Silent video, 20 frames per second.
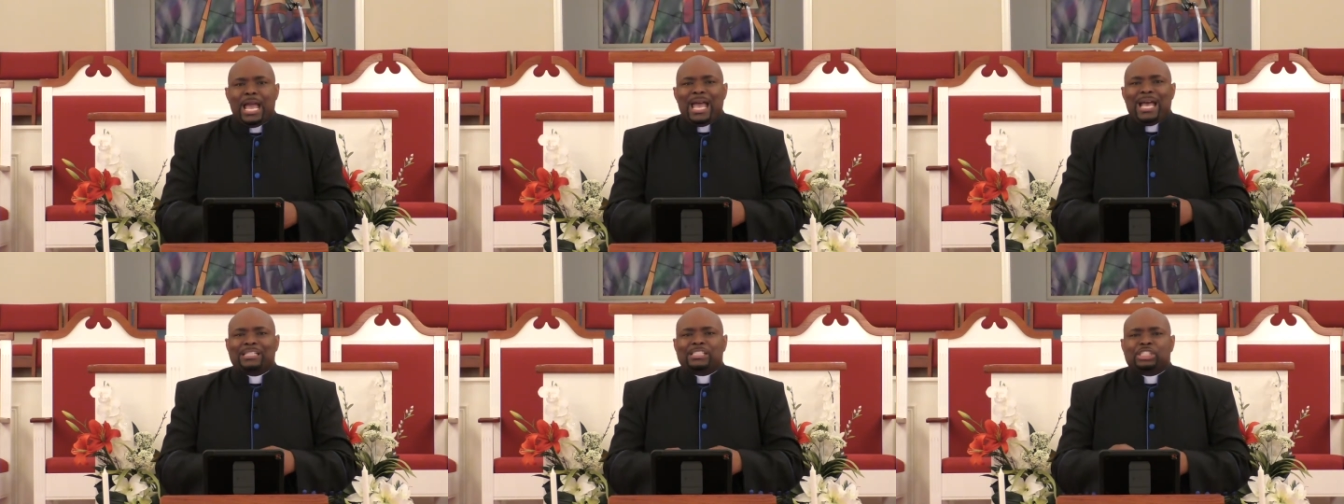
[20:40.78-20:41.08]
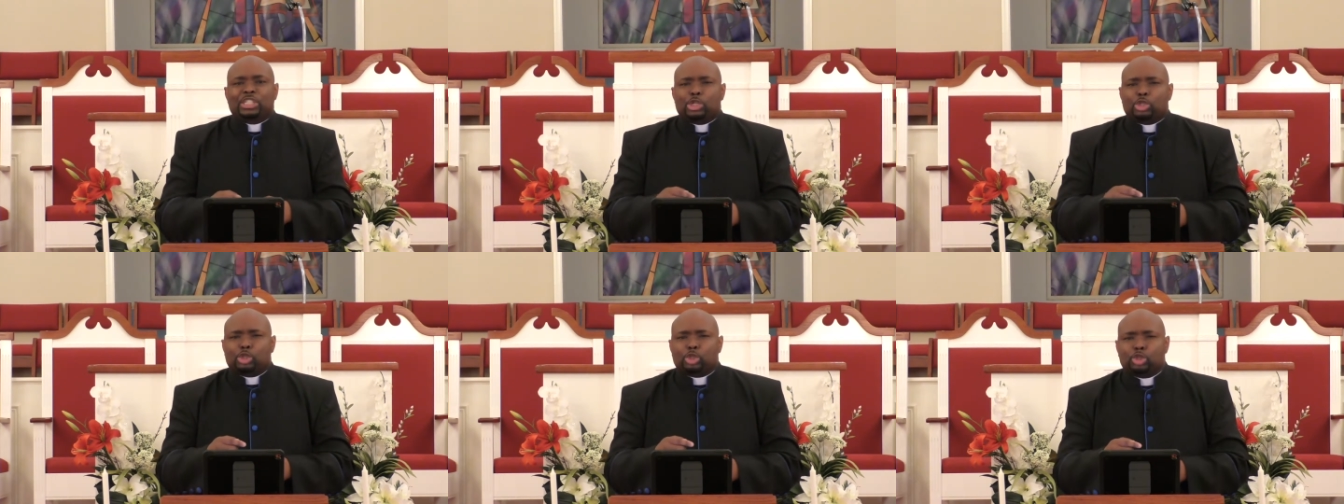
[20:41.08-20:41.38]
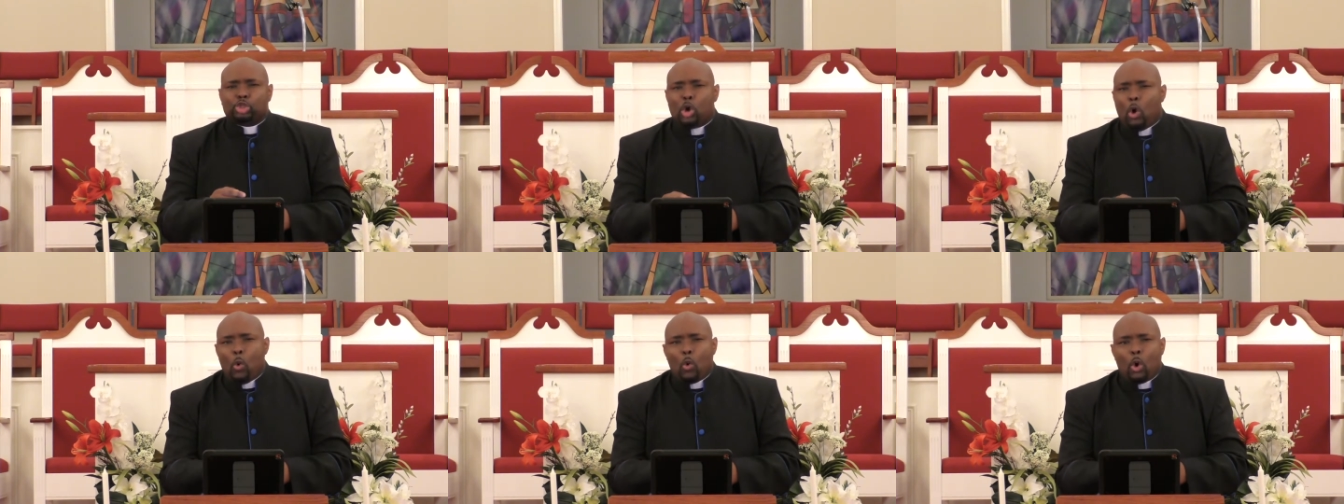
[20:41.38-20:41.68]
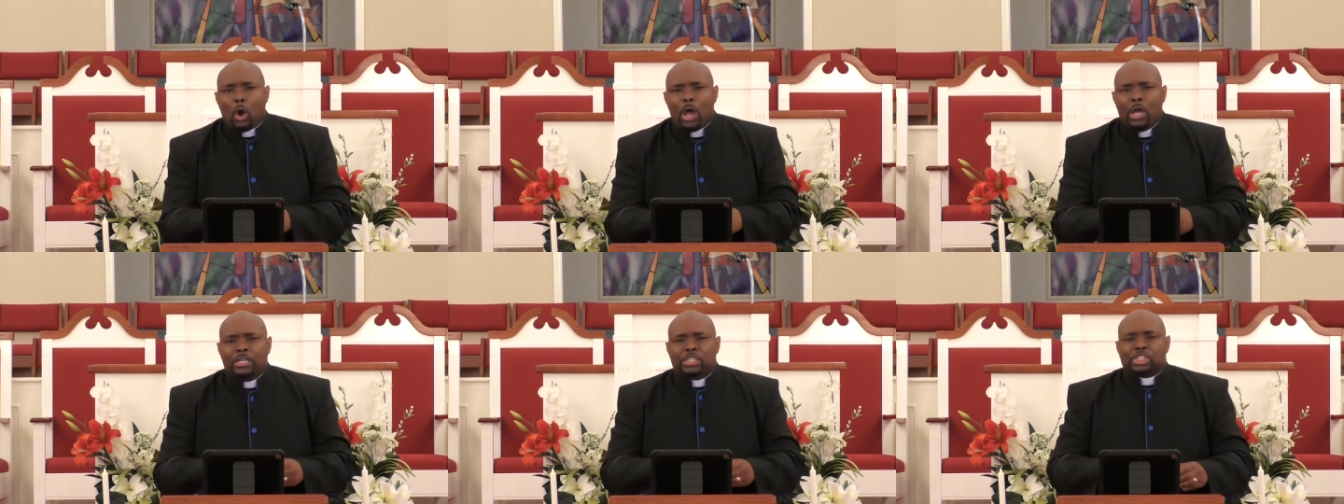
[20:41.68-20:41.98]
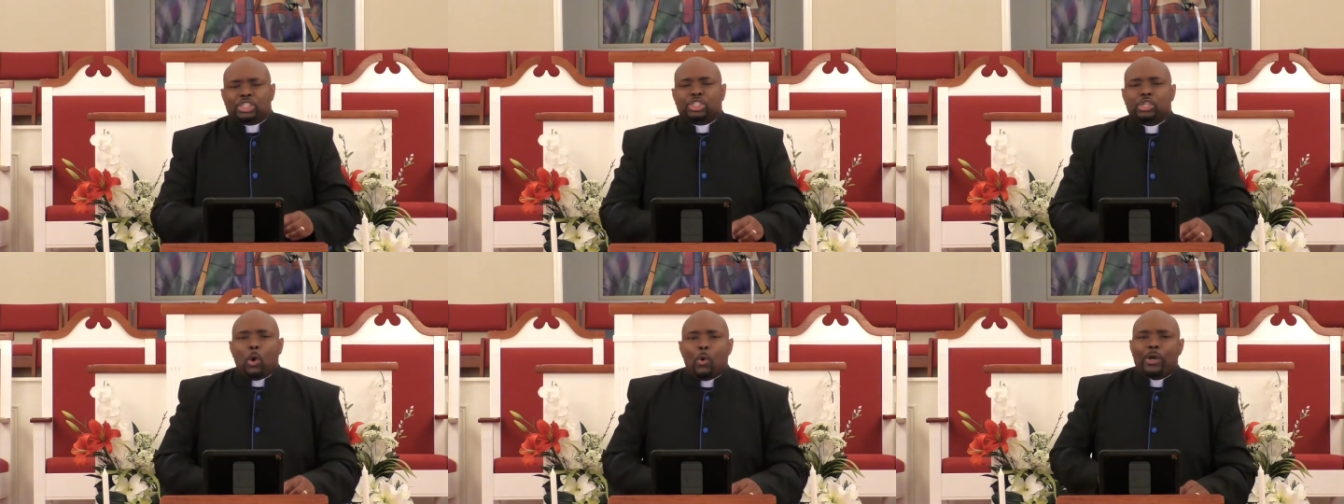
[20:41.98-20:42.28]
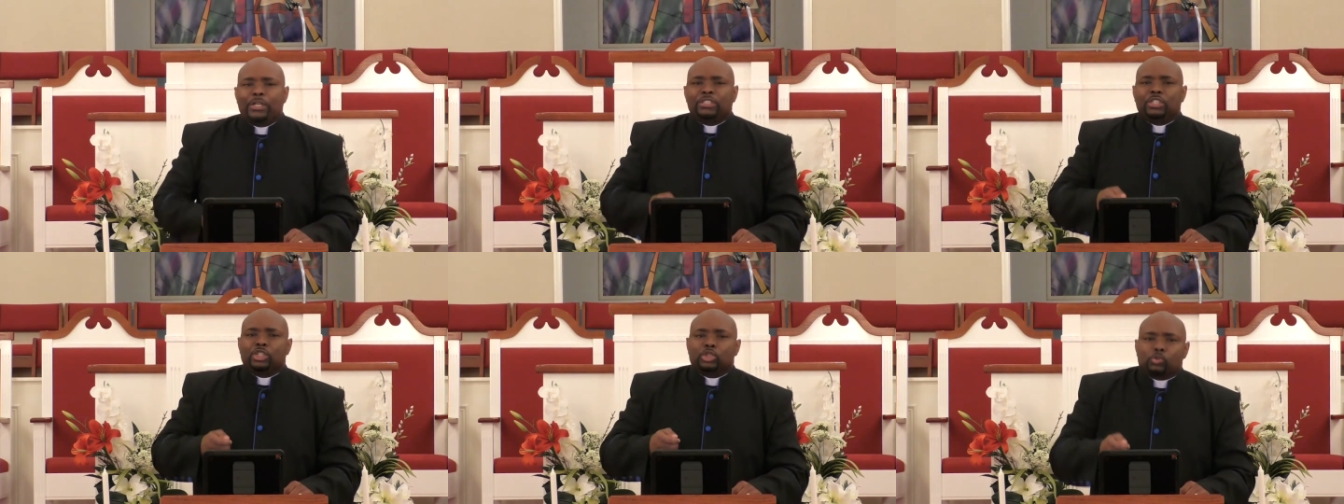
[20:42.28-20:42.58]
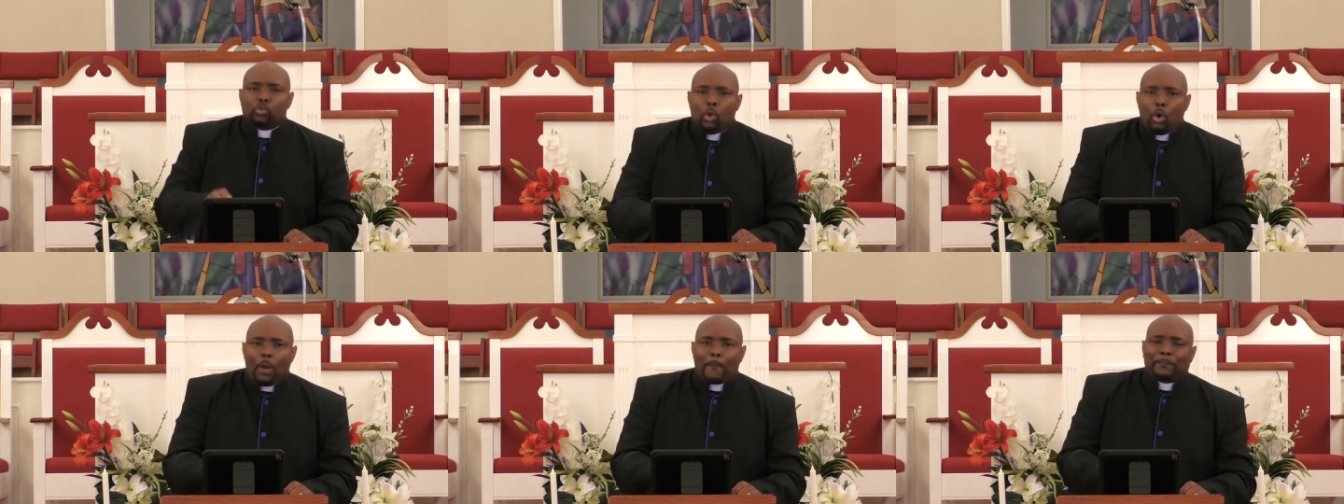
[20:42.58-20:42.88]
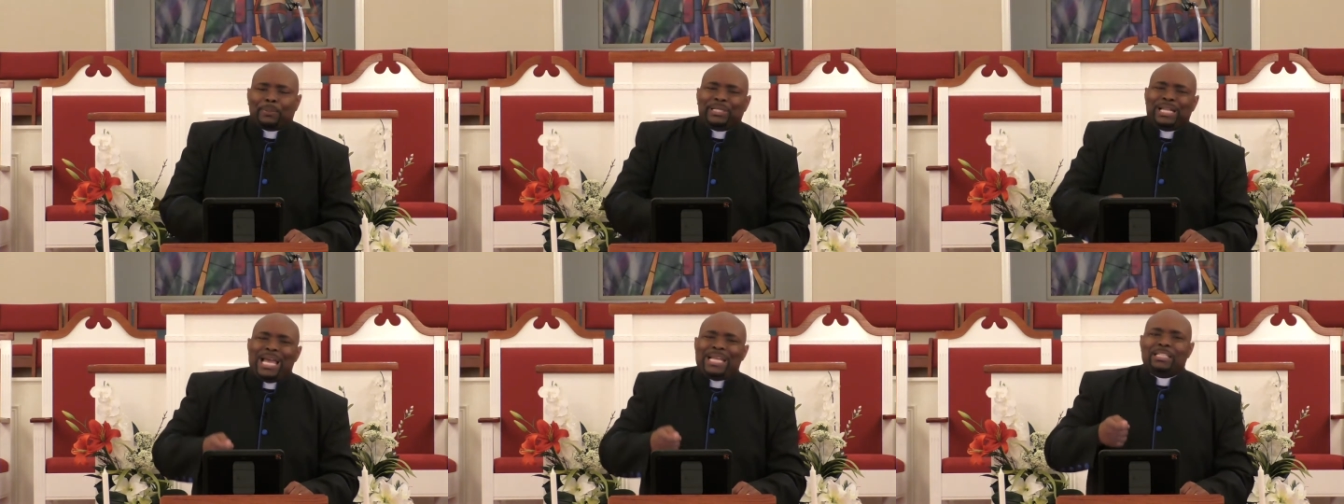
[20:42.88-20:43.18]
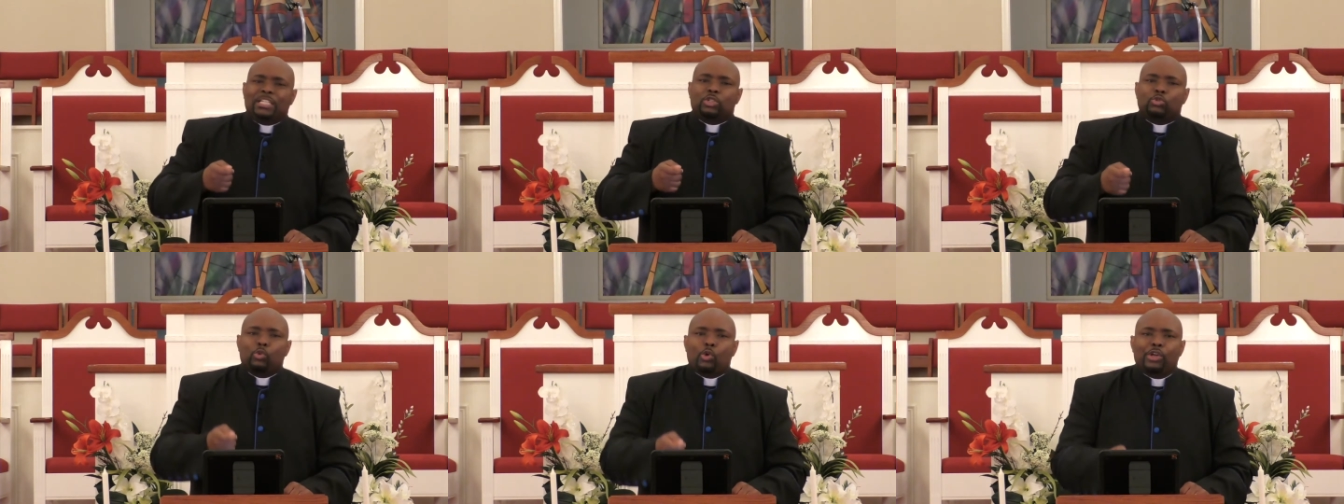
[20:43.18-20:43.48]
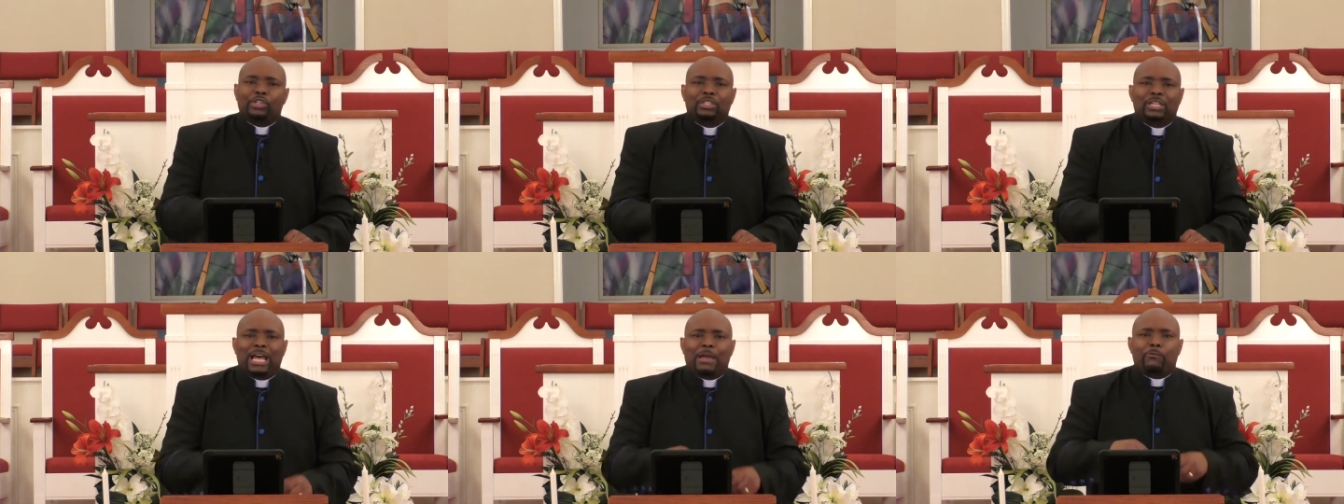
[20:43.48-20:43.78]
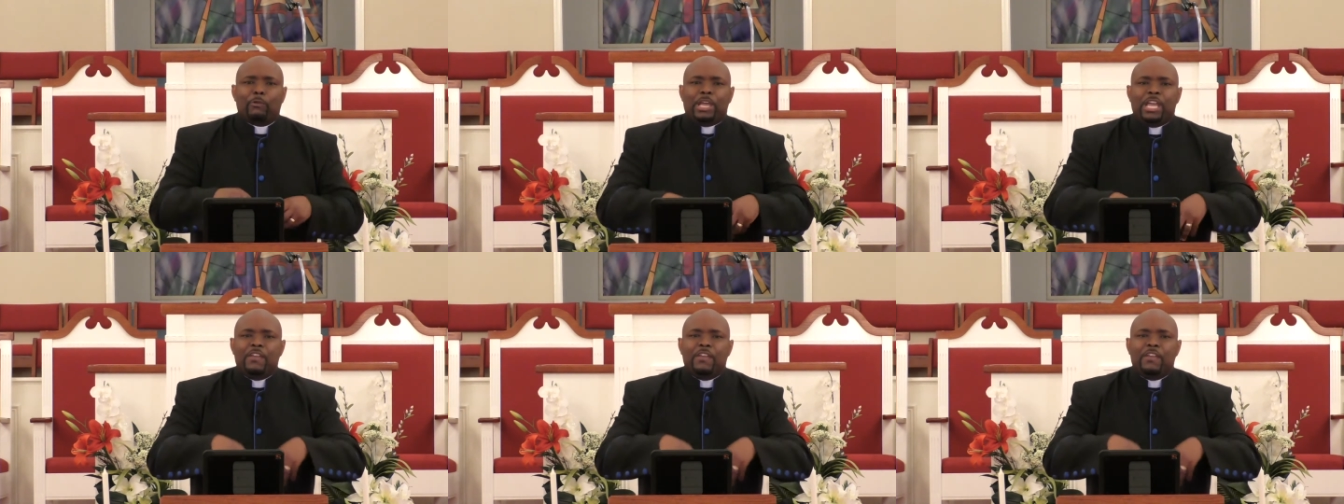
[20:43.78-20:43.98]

as the sower, sowing this word, planting this word in your life.